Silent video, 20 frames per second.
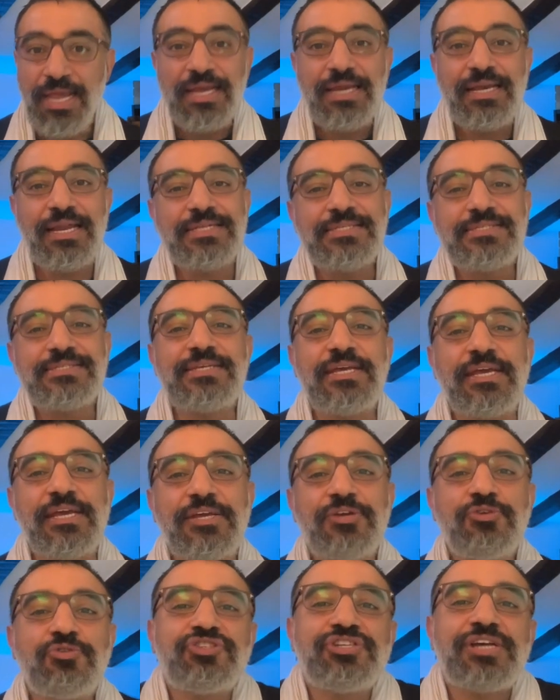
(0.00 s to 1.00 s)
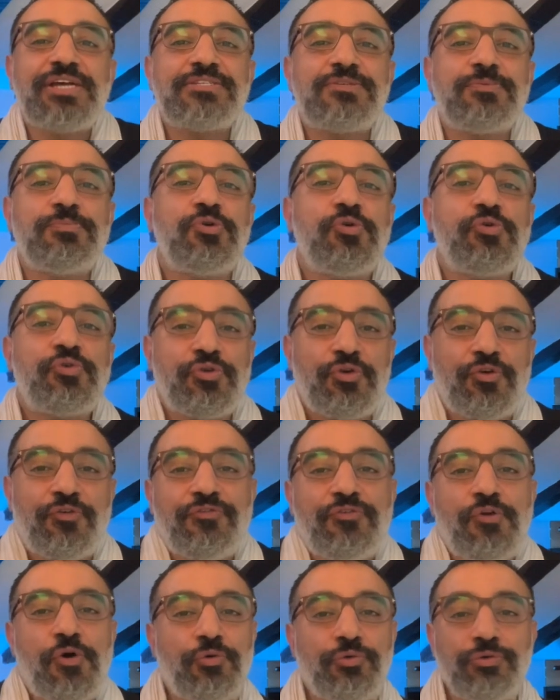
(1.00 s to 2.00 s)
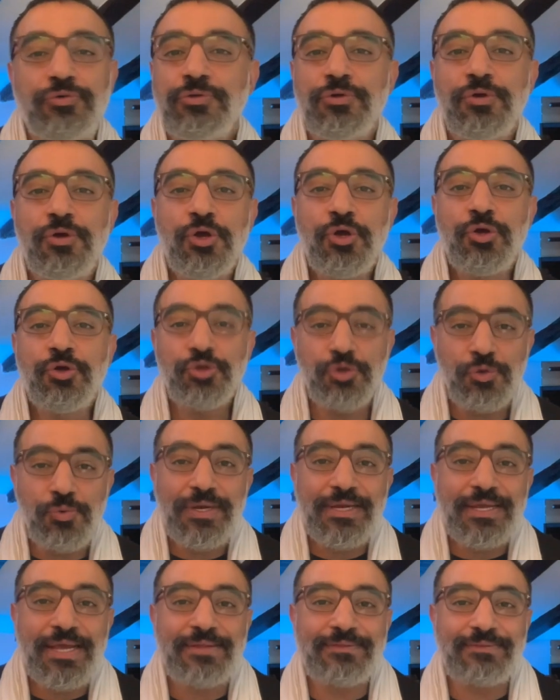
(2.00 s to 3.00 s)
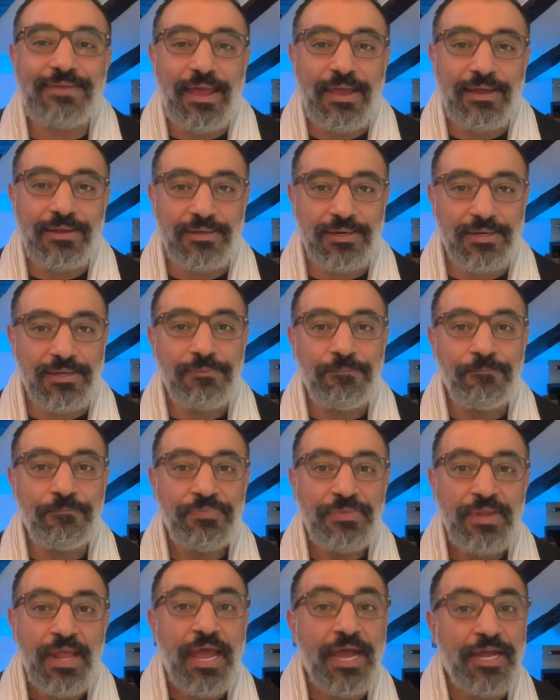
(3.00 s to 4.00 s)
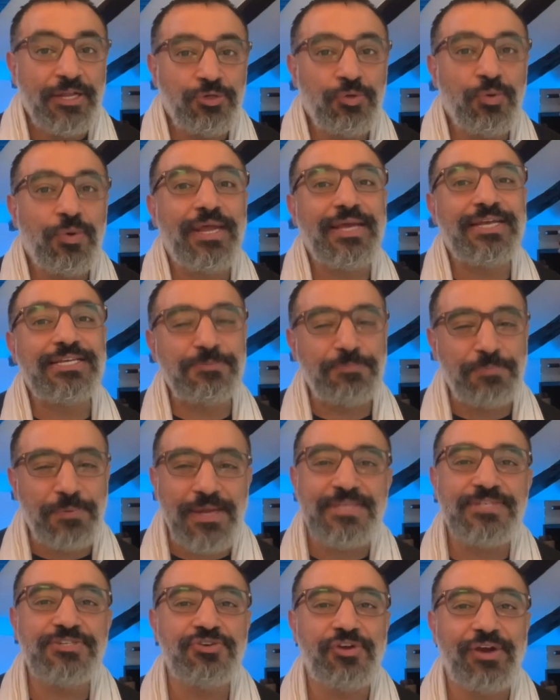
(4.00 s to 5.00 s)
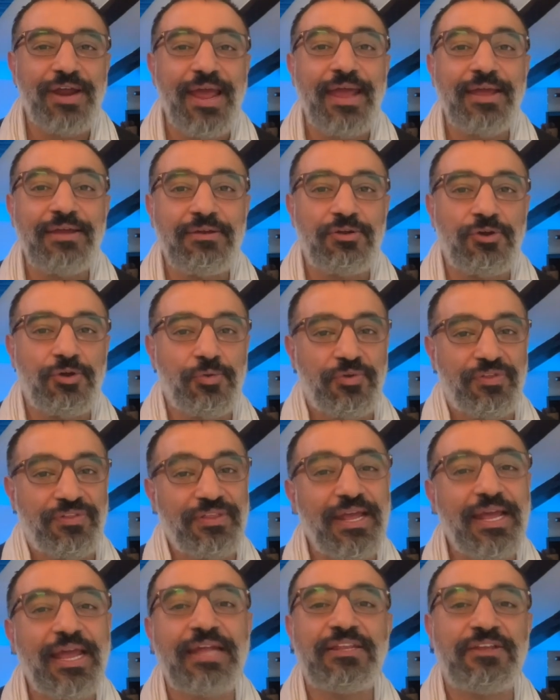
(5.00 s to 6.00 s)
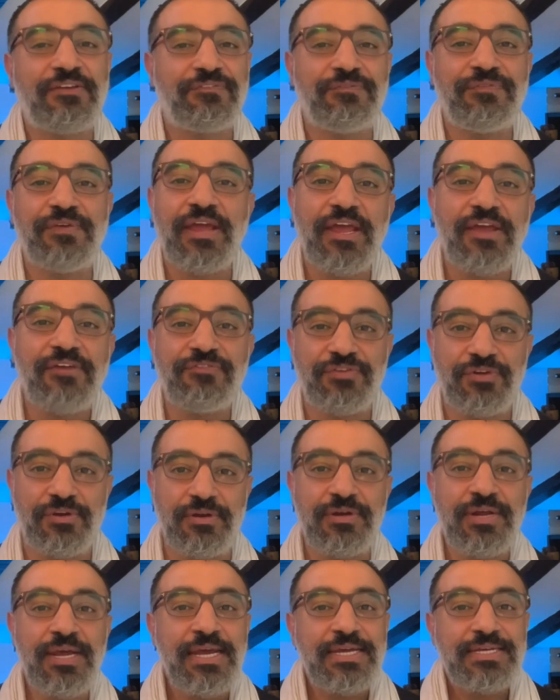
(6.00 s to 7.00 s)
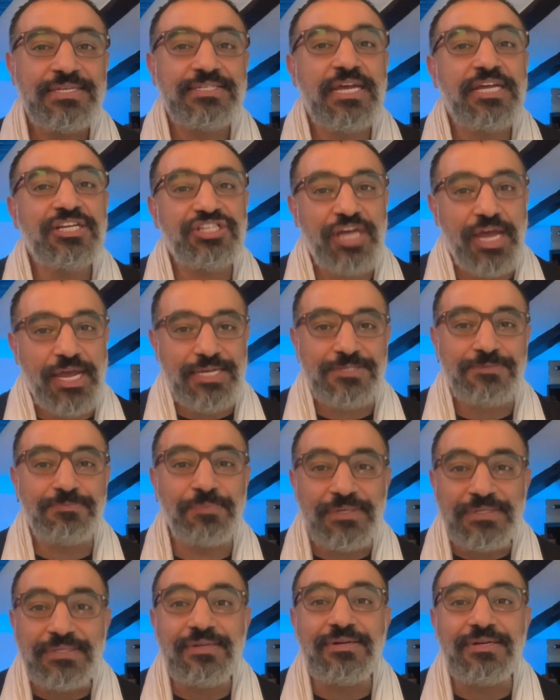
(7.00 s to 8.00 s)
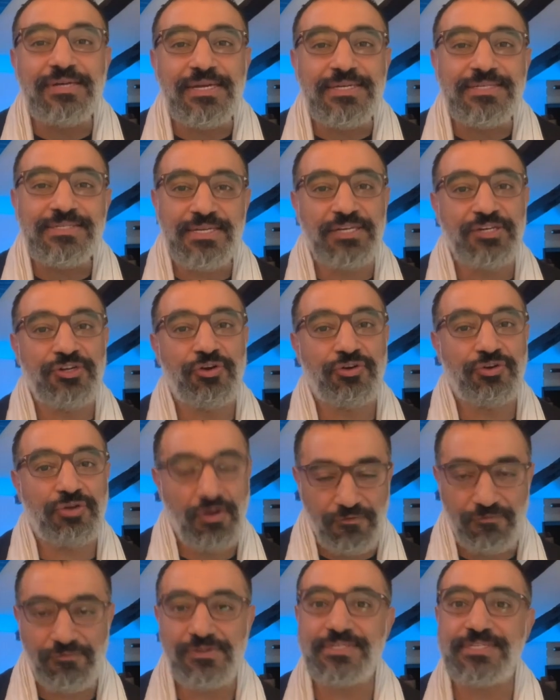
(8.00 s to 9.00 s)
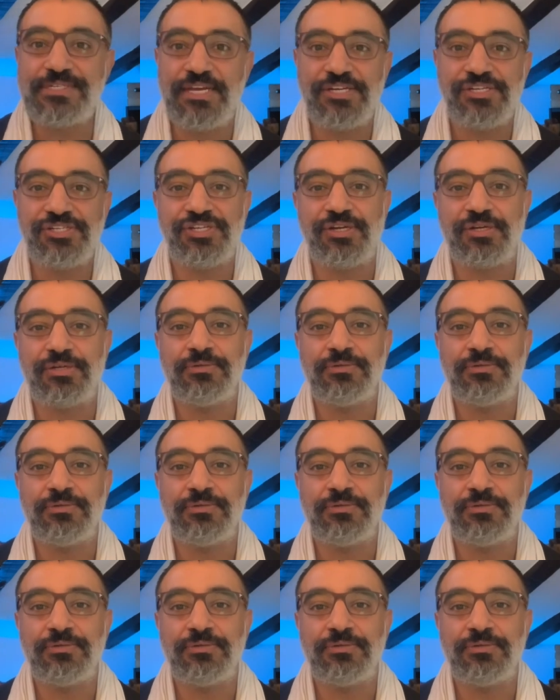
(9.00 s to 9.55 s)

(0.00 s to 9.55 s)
Let's say you just broke your phone, you will get angry and you will express your anger with negative behavior such as bitterness in your conversation.